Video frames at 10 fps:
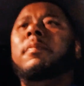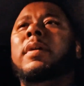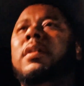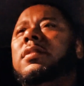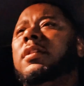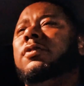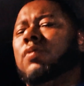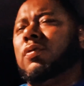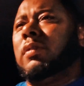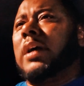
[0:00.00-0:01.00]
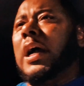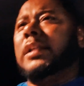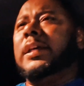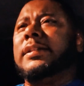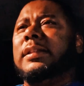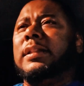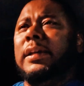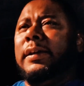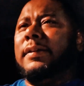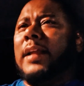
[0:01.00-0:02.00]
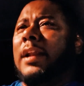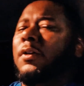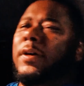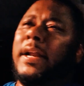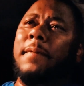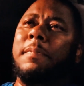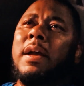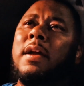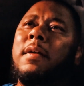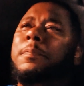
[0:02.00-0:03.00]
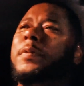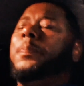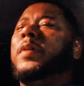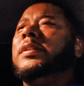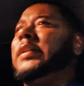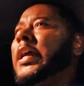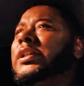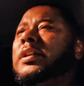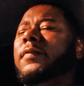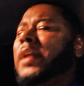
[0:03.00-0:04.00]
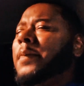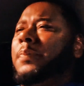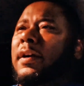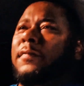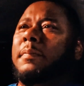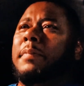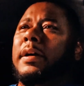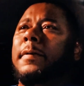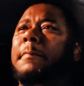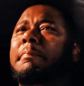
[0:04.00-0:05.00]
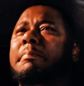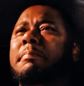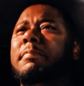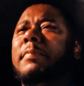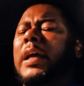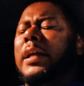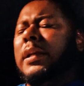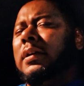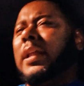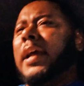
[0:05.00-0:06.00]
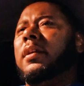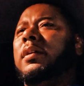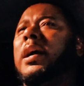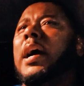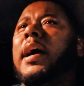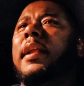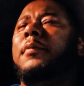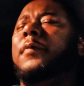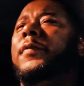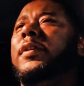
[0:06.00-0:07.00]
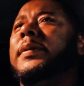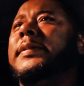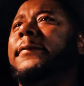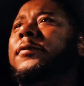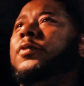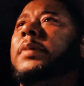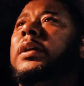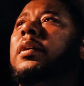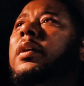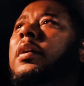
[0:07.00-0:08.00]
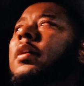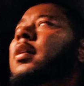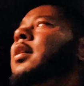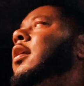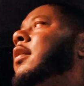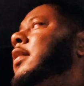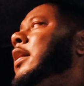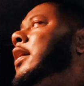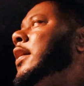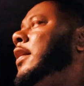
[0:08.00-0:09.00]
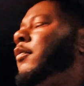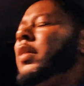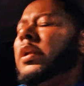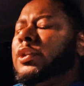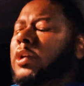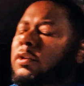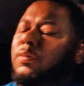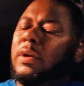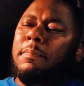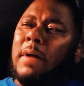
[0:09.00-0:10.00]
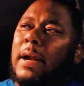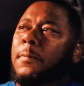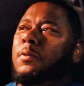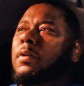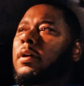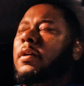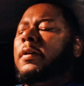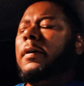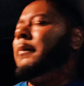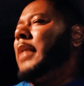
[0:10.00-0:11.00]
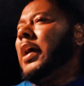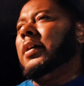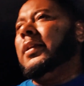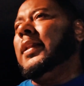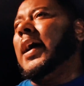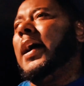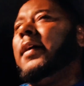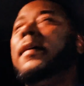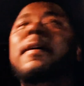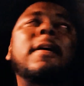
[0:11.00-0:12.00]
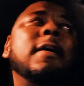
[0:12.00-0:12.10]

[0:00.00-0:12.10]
because of the historical context of things. And I know it ain't, the presentation of it ain't perfect, but a year later, God had revealed himself to me, and I wasn't in church to read the Bible, but I couldn't deny it.